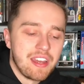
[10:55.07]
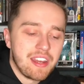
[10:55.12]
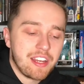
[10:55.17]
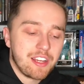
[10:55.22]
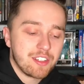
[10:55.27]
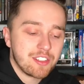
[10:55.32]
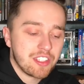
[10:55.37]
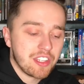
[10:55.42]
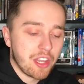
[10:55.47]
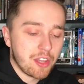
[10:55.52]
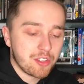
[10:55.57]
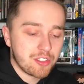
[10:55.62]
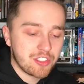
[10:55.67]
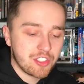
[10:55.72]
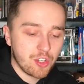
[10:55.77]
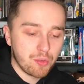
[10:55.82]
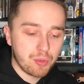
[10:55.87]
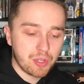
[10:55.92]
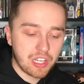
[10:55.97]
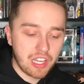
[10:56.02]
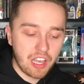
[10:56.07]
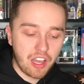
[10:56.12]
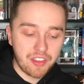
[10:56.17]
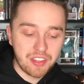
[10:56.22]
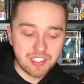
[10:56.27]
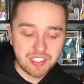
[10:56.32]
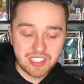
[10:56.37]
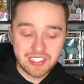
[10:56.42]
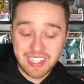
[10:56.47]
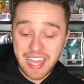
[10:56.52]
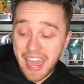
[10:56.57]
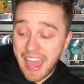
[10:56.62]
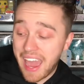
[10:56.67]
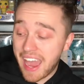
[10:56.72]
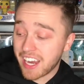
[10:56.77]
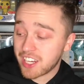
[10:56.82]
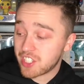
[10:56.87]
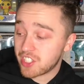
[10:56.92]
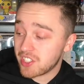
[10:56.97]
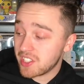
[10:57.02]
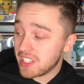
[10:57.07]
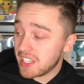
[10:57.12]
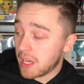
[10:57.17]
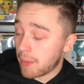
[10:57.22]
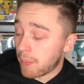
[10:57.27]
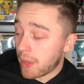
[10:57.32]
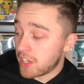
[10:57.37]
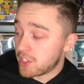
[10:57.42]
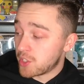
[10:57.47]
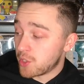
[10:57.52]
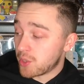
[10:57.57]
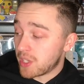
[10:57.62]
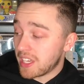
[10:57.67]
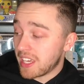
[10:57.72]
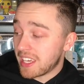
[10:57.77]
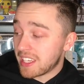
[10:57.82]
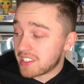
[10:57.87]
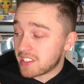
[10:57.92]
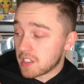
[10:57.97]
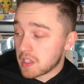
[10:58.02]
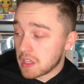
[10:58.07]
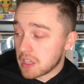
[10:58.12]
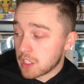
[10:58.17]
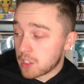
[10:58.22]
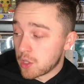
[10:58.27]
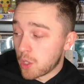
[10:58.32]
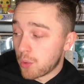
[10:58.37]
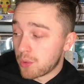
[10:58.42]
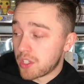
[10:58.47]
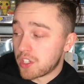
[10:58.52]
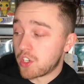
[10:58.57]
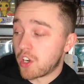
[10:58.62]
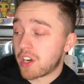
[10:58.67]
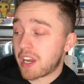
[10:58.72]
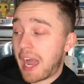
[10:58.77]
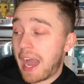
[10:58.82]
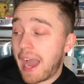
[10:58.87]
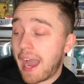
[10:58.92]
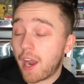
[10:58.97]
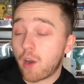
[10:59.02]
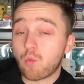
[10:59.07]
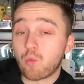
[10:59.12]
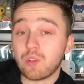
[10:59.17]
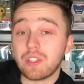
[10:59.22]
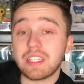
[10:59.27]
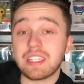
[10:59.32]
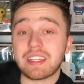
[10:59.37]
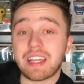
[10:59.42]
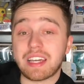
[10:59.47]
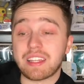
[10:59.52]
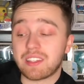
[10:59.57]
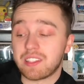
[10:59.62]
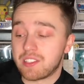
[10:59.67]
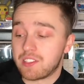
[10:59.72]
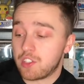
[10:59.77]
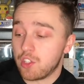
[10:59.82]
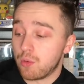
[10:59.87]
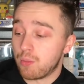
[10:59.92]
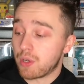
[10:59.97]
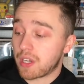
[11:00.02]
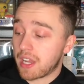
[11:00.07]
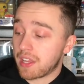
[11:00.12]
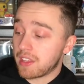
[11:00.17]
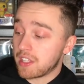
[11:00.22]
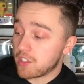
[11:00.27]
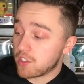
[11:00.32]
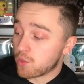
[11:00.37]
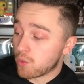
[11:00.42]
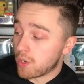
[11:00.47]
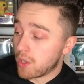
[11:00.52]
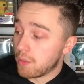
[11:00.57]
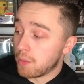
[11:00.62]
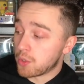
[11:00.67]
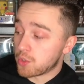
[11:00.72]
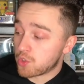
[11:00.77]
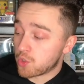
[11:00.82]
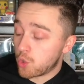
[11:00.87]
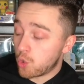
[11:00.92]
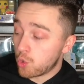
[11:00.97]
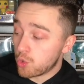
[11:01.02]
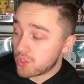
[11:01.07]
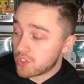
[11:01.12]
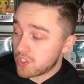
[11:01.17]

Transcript: Here's another steelbook I got. This is actually, I'm not joking, it's glow in the dark. I really like the steelbook. I think it's one of the most cool